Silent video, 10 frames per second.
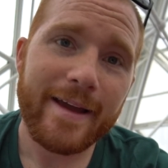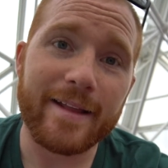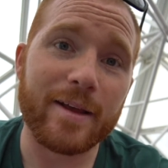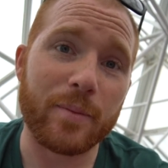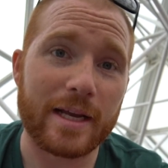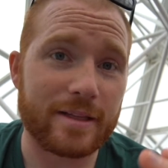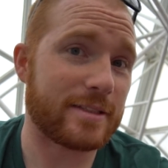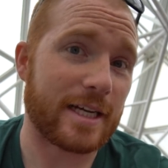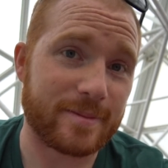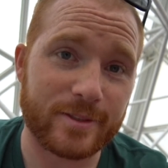and then we got this
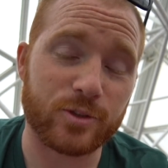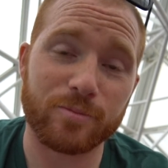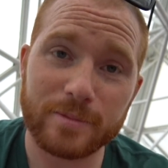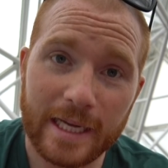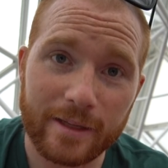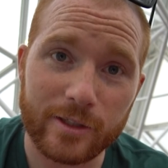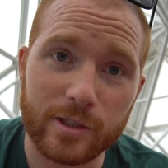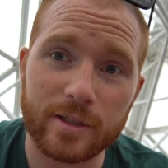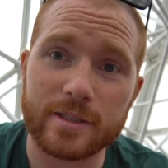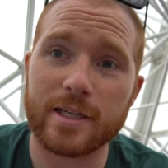text message from
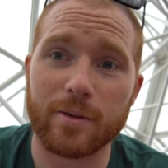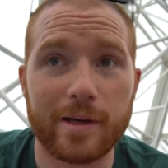Taylor that said we